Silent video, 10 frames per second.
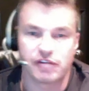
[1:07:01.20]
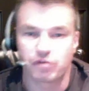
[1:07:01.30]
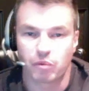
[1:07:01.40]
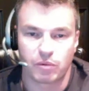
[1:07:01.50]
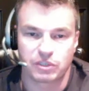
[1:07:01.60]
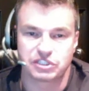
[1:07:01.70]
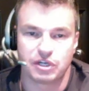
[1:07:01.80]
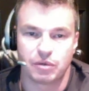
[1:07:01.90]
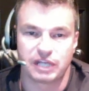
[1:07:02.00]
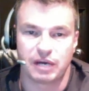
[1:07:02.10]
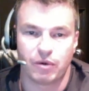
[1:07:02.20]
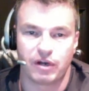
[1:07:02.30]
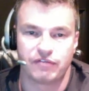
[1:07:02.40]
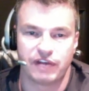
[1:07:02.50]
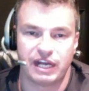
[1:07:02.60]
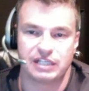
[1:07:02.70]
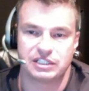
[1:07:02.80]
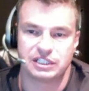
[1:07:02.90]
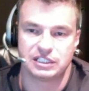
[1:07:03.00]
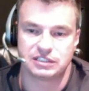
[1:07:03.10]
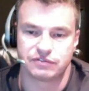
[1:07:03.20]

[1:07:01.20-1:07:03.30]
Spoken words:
everyone wants to know what that one advantage is,